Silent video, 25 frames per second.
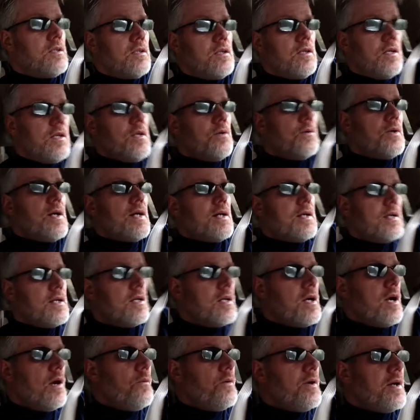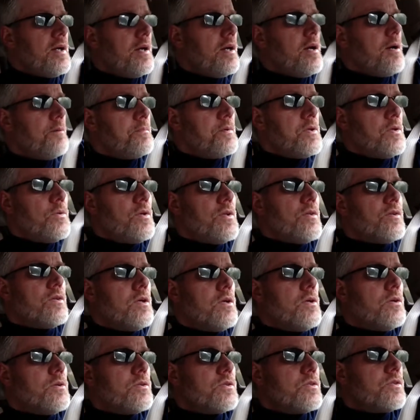anyway, I want to help you in
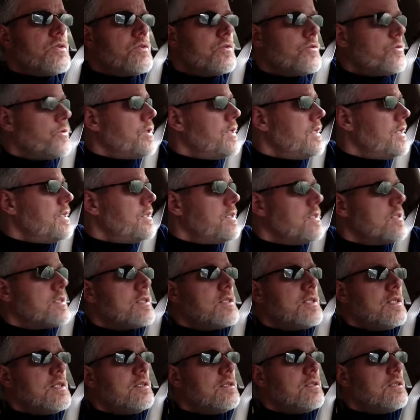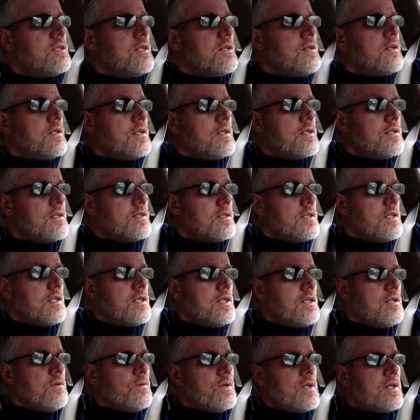those 3 distinct areas
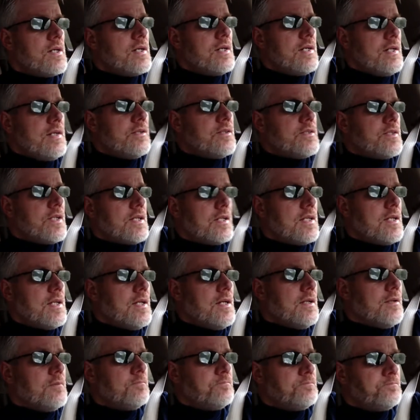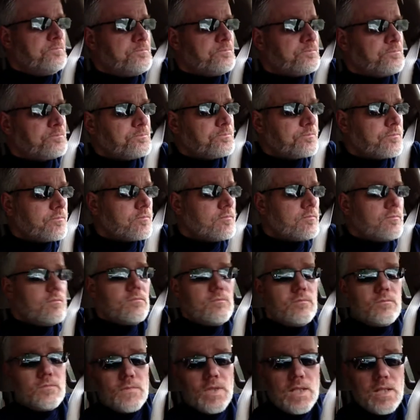and anywhere else I can.
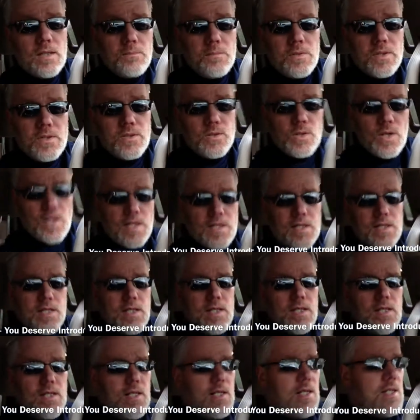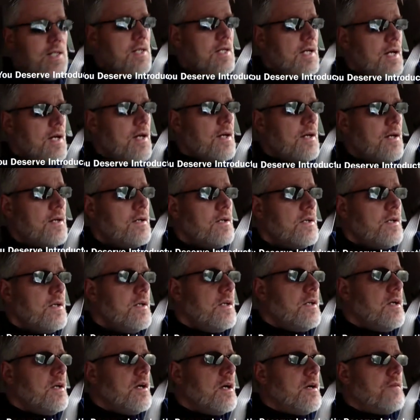I'm going to try to get a
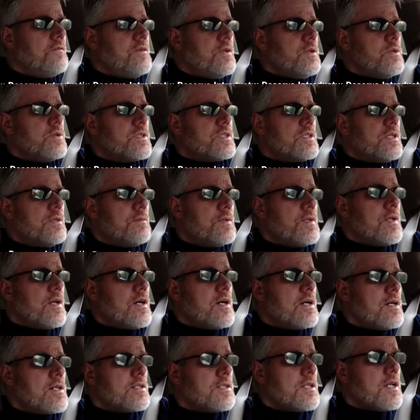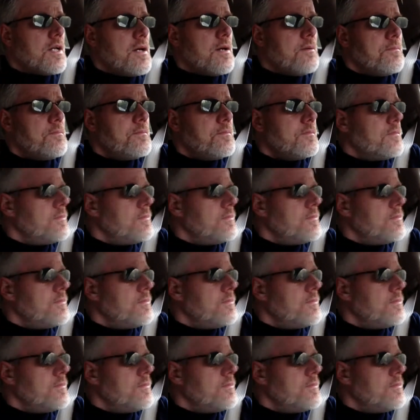few seminars up